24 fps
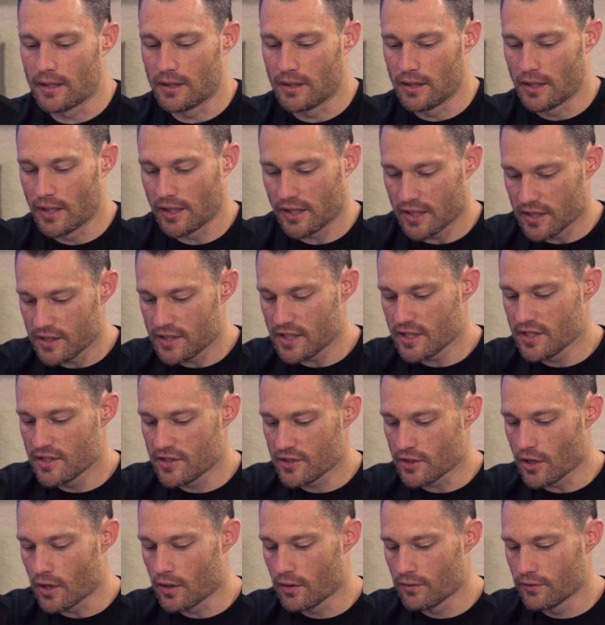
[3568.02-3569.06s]
like, it did
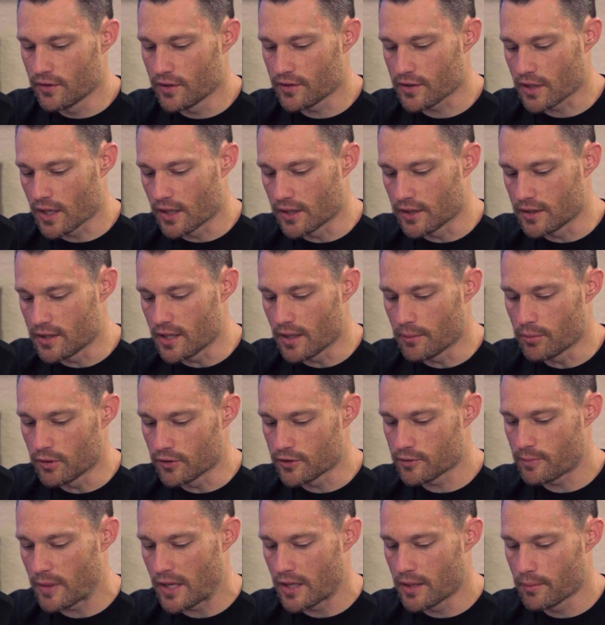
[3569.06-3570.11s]
solve this kind of double
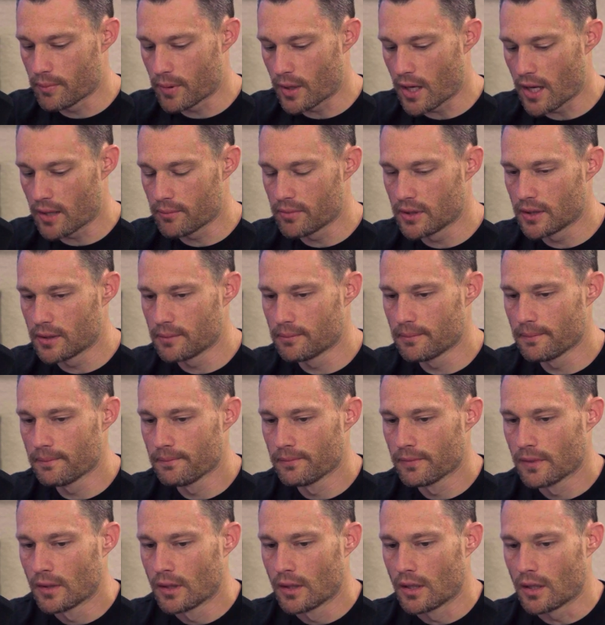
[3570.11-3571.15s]
spend problem.
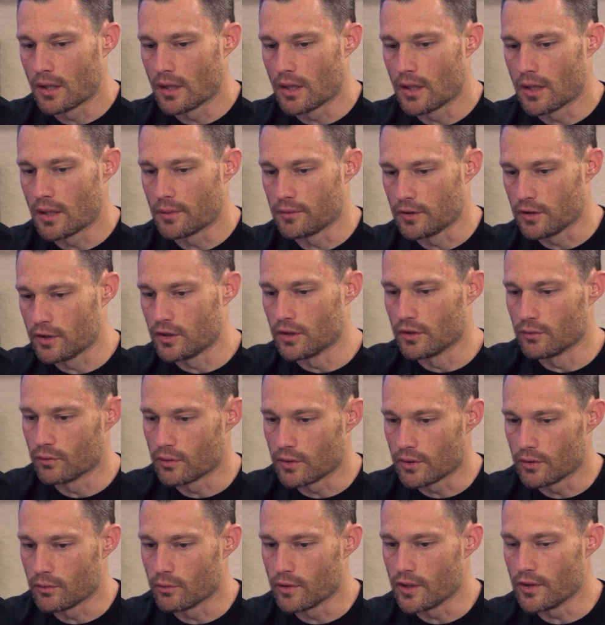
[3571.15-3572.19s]
You
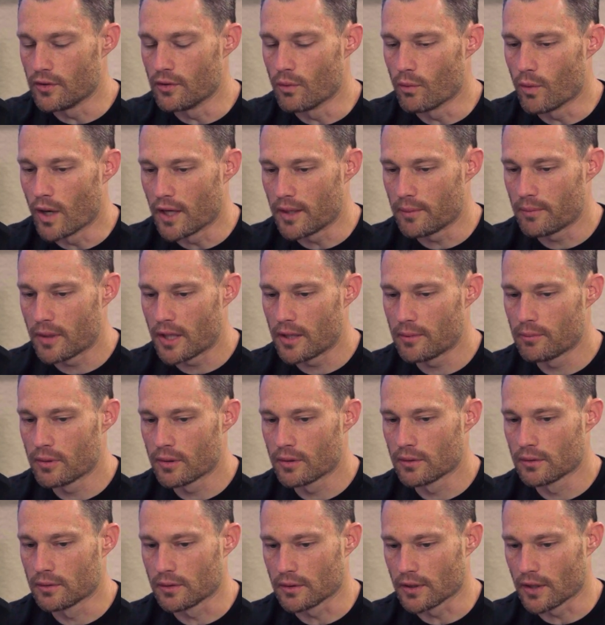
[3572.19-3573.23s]
can read the white
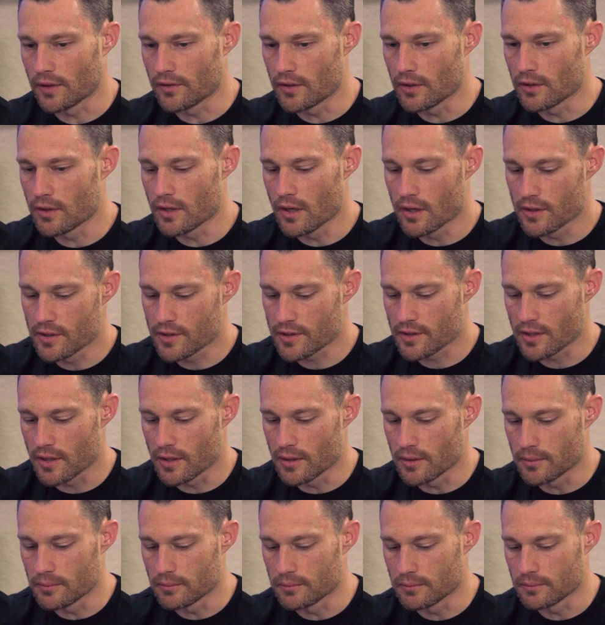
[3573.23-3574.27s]
paper. Like, there are
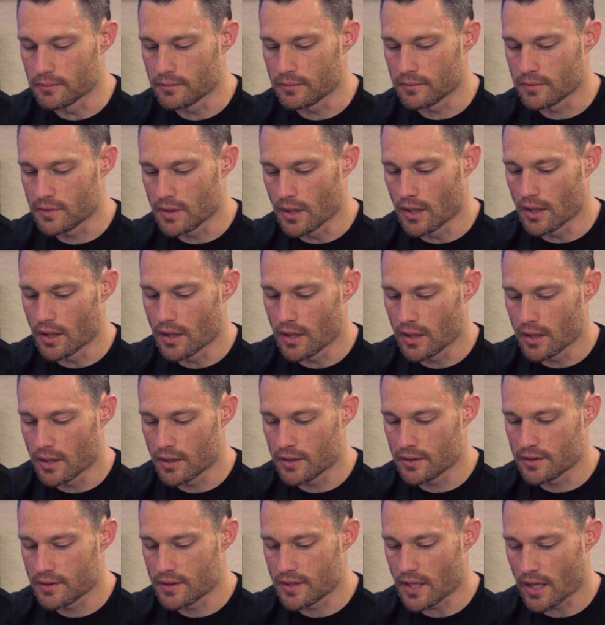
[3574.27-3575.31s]
some
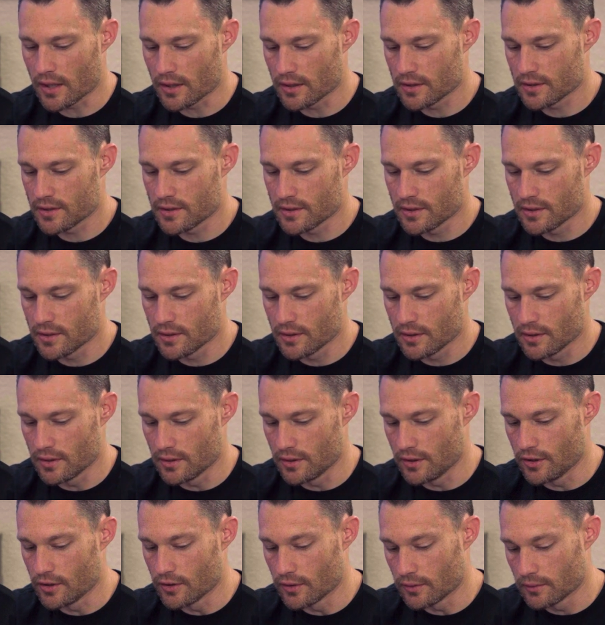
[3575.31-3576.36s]
tech,
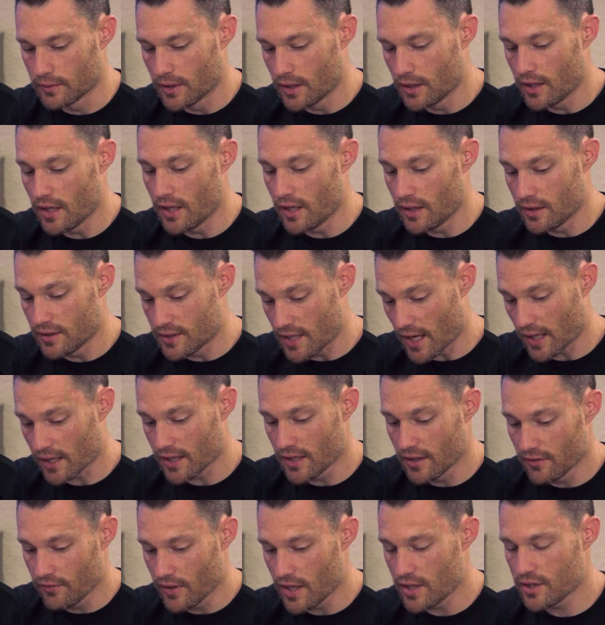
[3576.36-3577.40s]
tech
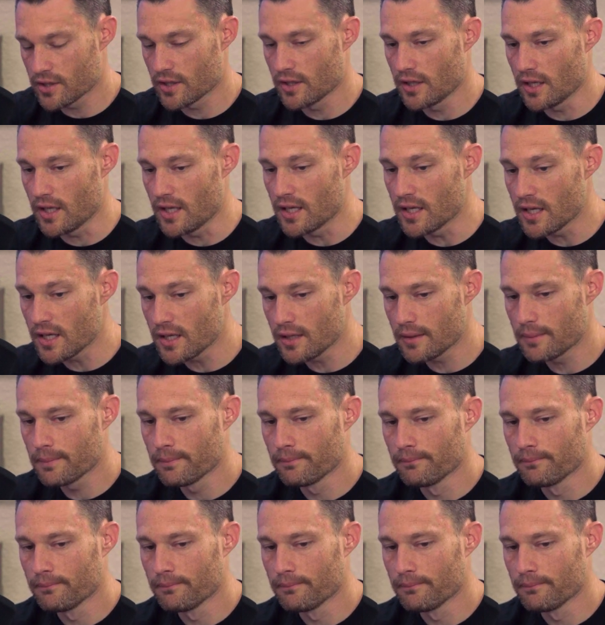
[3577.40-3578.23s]
innovation in it.